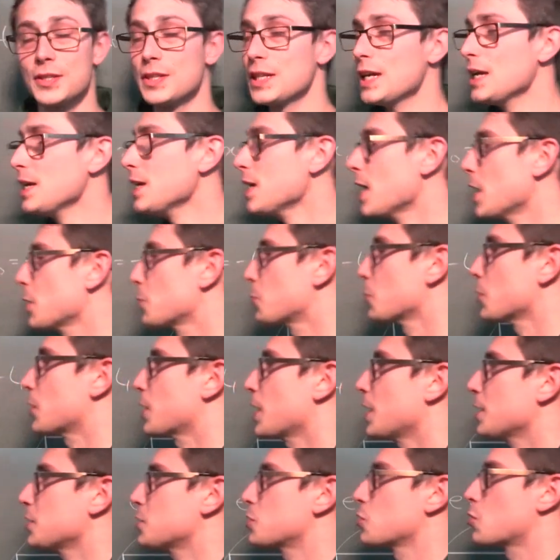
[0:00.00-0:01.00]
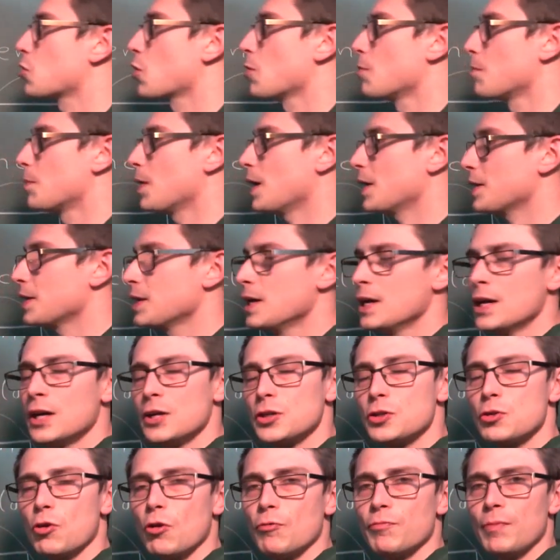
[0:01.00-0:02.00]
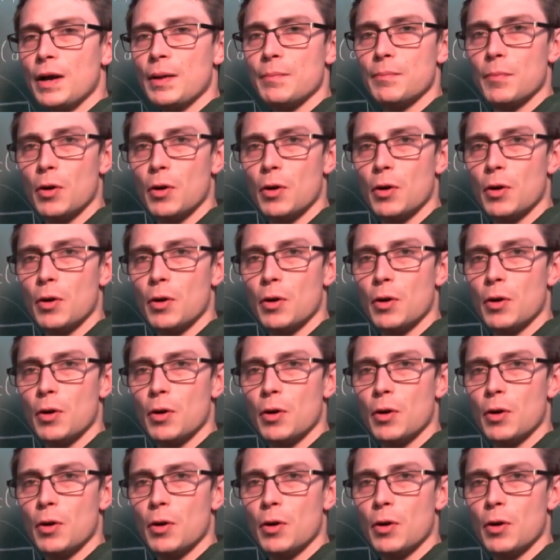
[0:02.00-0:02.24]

today I would like to combine two of my